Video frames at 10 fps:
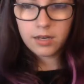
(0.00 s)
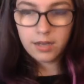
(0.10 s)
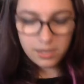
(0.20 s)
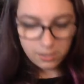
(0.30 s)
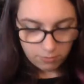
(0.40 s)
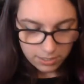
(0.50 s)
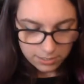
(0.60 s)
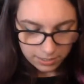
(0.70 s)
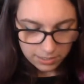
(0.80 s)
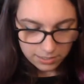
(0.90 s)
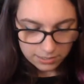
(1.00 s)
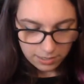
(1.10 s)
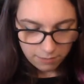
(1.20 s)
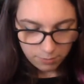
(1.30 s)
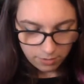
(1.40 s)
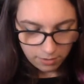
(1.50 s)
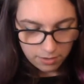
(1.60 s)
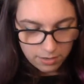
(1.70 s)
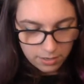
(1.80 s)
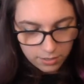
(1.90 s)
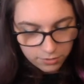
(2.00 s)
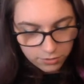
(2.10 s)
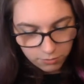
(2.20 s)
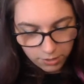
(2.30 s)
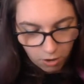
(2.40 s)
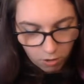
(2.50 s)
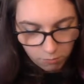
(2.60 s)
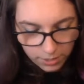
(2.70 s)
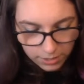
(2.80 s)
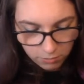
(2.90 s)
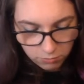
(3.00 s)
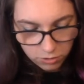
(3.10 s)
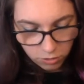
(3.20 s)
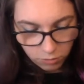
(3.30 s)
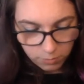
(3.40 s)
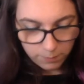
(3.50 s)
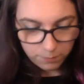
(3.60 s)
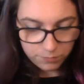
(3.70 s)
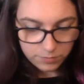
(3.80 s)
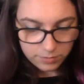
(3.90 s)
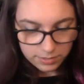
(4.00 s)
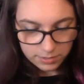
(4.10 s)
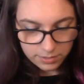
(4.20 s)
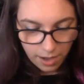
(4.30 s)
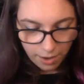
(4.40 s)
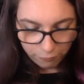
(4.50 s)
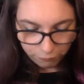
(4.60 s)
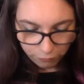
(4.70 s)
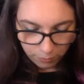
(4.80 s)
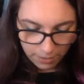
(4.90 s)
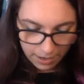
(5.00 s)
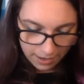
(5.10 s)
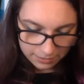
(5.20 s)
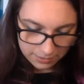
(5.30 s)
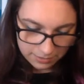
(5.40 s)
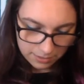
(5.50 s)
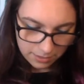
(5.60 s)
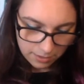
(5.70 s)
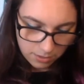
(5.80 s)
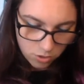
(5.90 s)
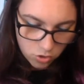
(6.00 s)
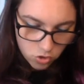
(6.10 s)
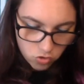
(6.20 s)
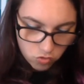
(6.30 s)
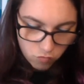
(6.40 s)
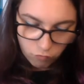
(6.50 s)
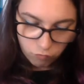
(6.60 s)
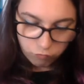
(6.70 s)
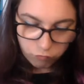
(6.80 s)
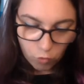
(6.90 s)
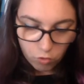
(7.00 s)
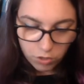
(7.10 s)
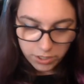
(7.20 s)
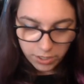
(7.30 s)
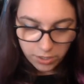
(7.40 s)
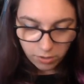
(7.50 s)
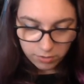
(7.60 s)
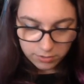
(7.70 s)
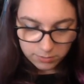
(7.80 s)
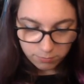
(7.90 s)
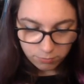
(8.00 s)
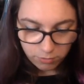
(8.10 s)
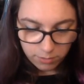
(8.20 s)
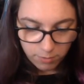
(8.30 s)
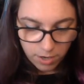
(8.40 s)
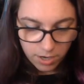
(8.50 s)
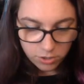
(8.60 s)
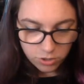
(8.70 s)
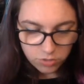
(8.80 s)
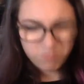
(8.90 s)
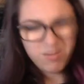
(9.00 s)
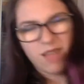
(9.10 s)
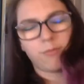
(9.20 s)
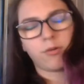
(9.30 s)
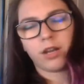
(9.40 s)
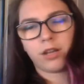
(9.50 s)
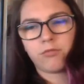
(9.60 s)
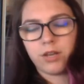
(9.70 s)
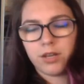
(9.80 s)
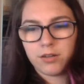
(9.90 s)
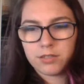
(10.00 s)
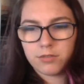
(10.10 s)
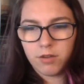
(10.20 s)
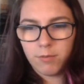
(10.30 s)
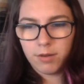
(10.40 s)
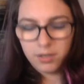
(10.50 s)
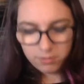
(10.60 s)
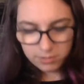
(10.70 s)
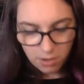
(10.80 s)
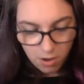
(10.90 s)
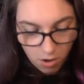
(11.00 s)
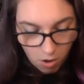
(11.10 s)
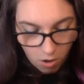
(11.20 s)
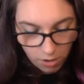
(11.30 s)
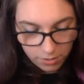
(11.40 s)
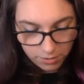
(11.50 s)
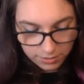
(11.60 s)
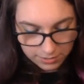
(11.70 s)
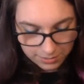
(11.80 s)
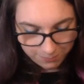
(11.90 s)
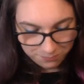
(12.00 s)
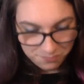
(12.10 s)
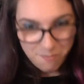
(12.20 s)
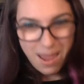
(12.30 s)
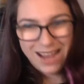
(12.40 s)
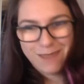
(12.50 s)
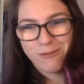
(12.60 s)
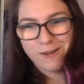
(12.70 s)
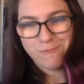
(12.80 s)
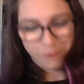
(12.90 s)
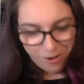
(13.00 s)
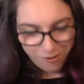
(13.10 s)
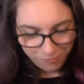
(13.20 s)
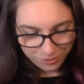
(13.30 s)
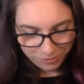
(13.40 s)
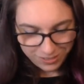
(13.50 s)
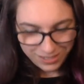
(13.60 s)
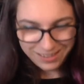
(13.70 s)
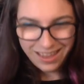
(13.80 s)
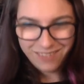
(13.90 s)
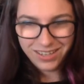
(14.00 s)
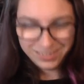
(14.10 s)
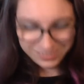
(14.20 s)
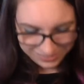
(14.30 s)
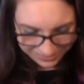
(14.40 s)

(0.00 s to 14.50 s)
kind of crazy because I've been doing all my YouTube stuff for the past 4 years, pretty much. Well, more like 3 years, three and a bit years. On this MacBook Pro 2011